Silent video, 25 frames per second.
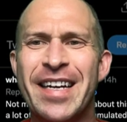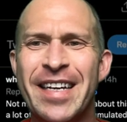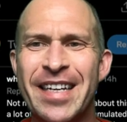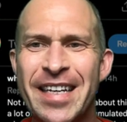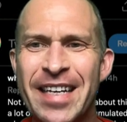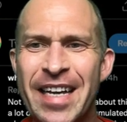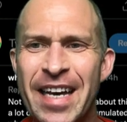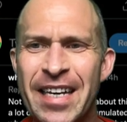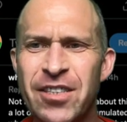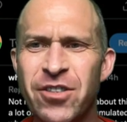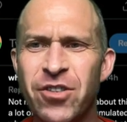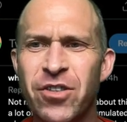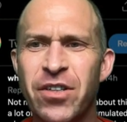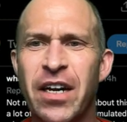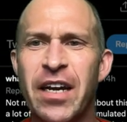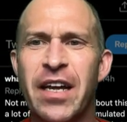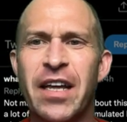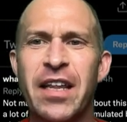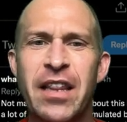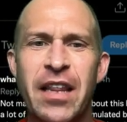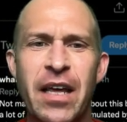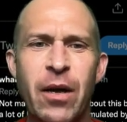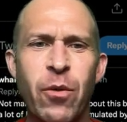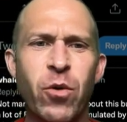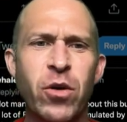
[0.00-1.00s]

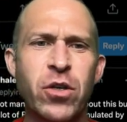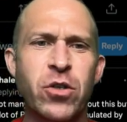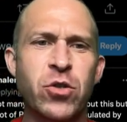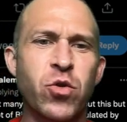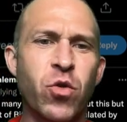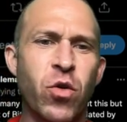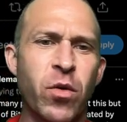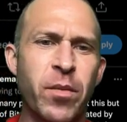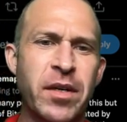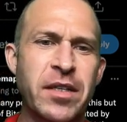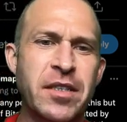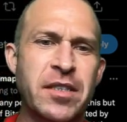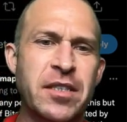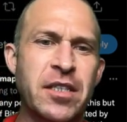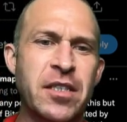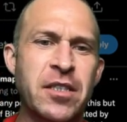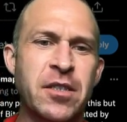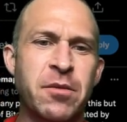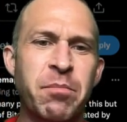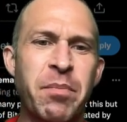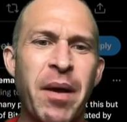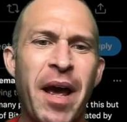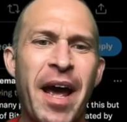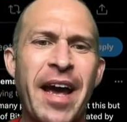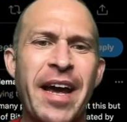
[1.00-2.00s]
yesterday. They were dormant
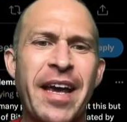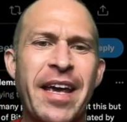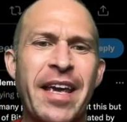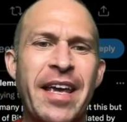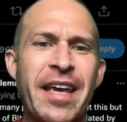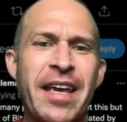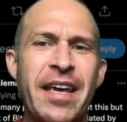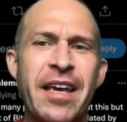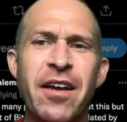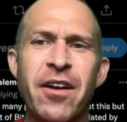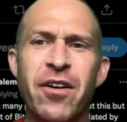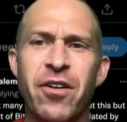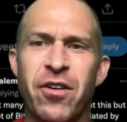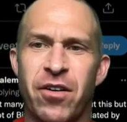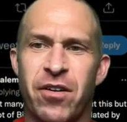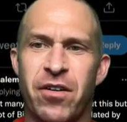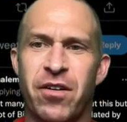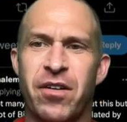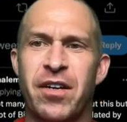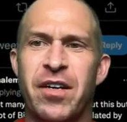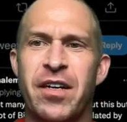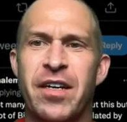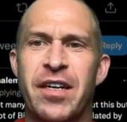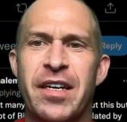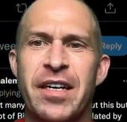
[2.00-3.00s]
since back here
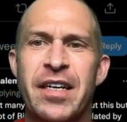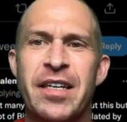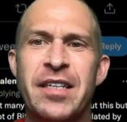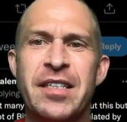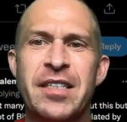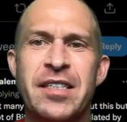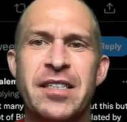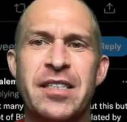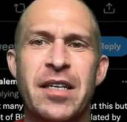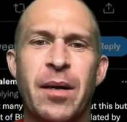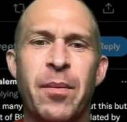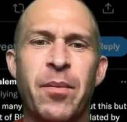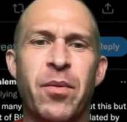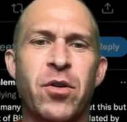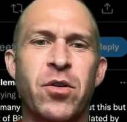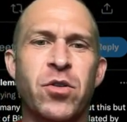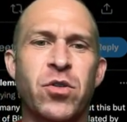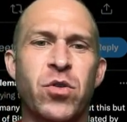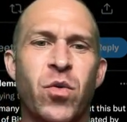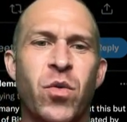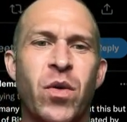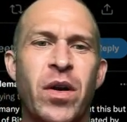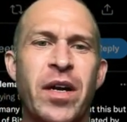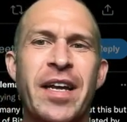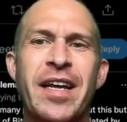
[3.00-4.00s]
in December
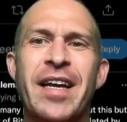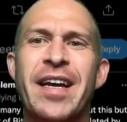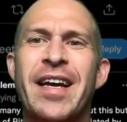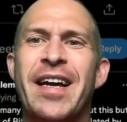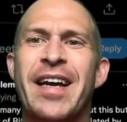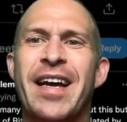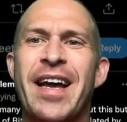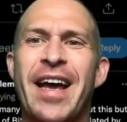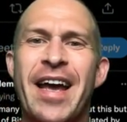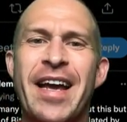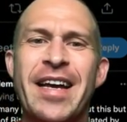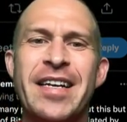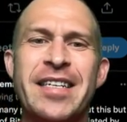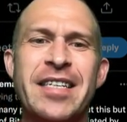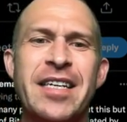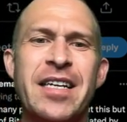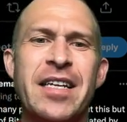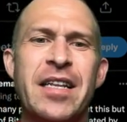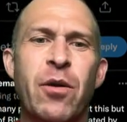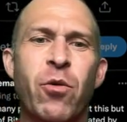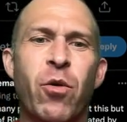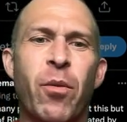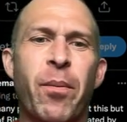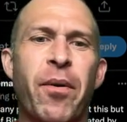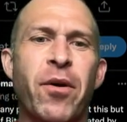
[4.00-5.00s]

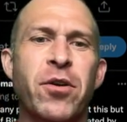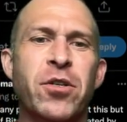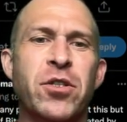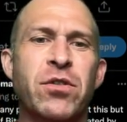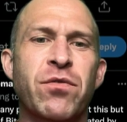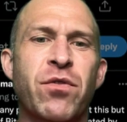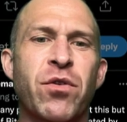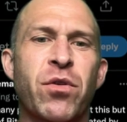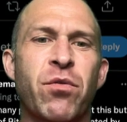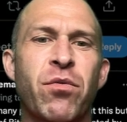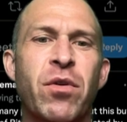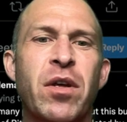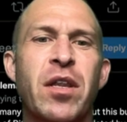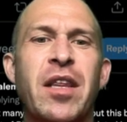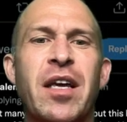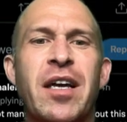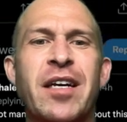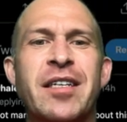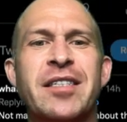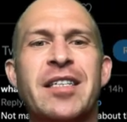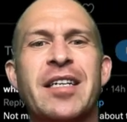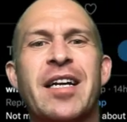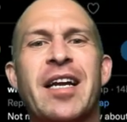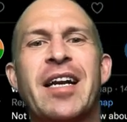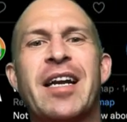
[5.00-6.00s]
2018. They were purchased for
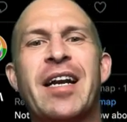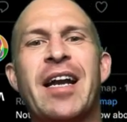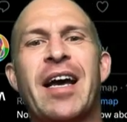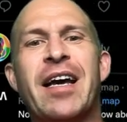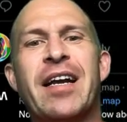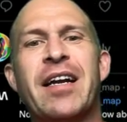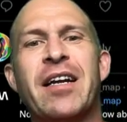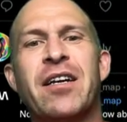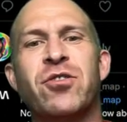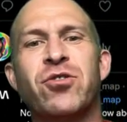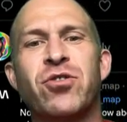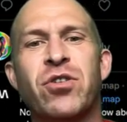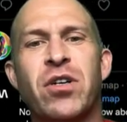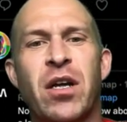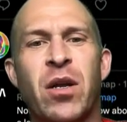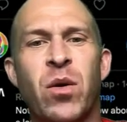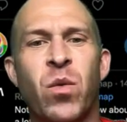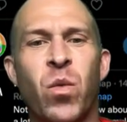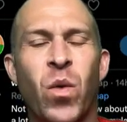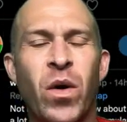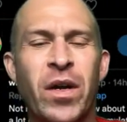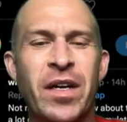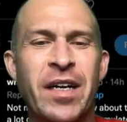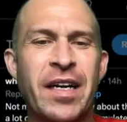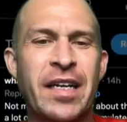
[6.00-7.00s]

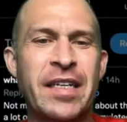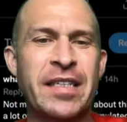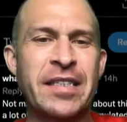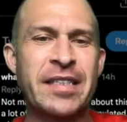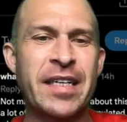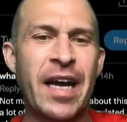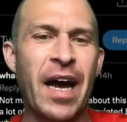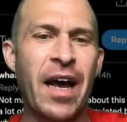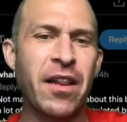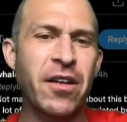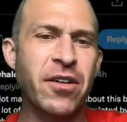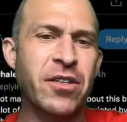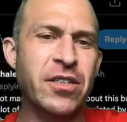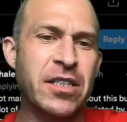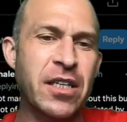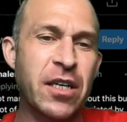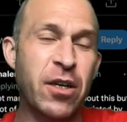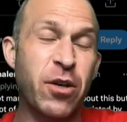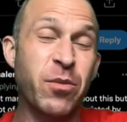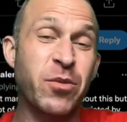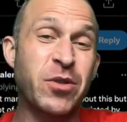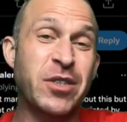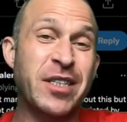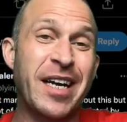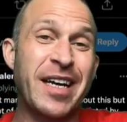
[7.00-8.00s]
$3,901. They
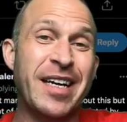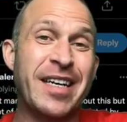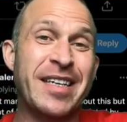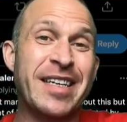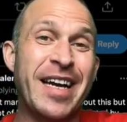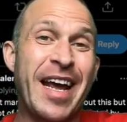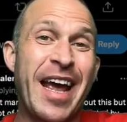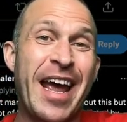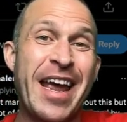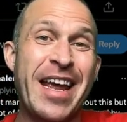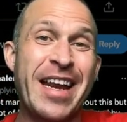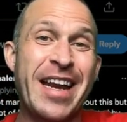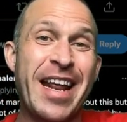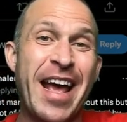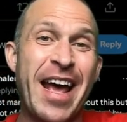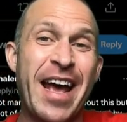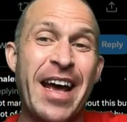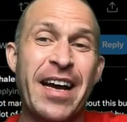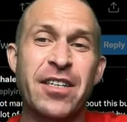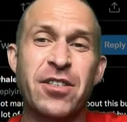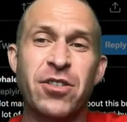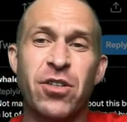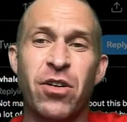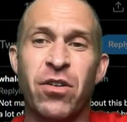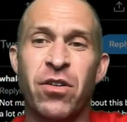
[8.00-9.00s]
almost got an
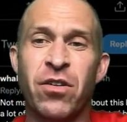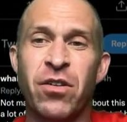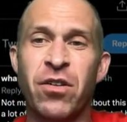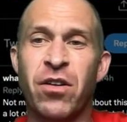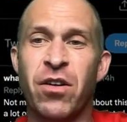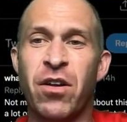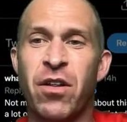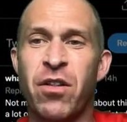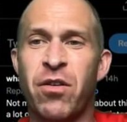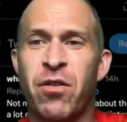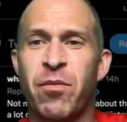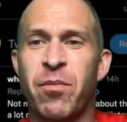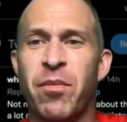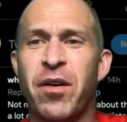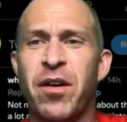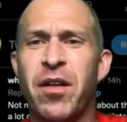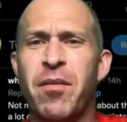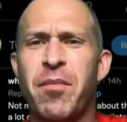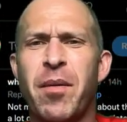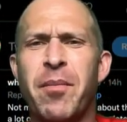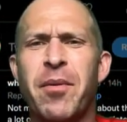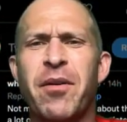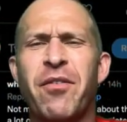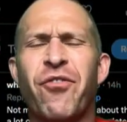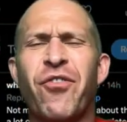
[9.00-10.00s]
8x on their money,
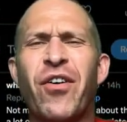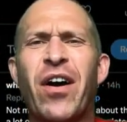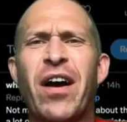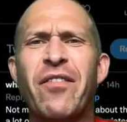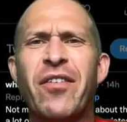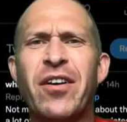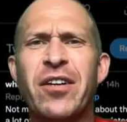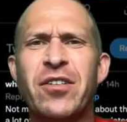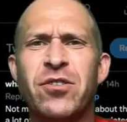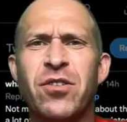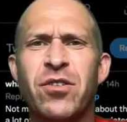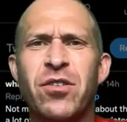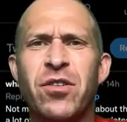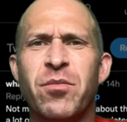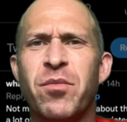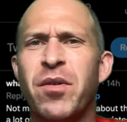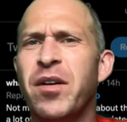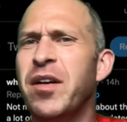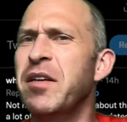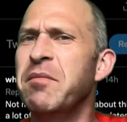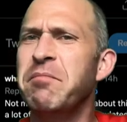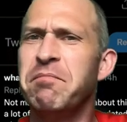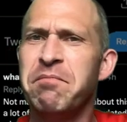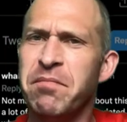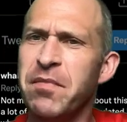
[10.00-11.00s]
maybe a 5x on their
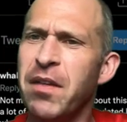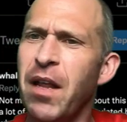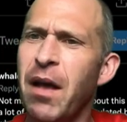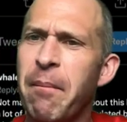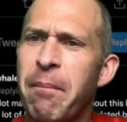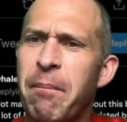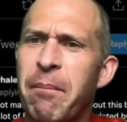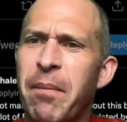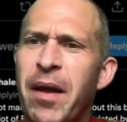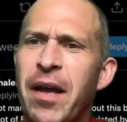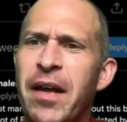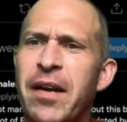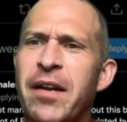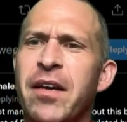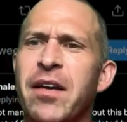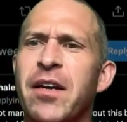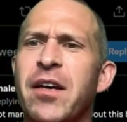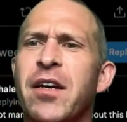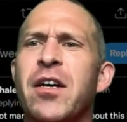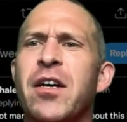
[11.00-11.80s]
money. Not bad.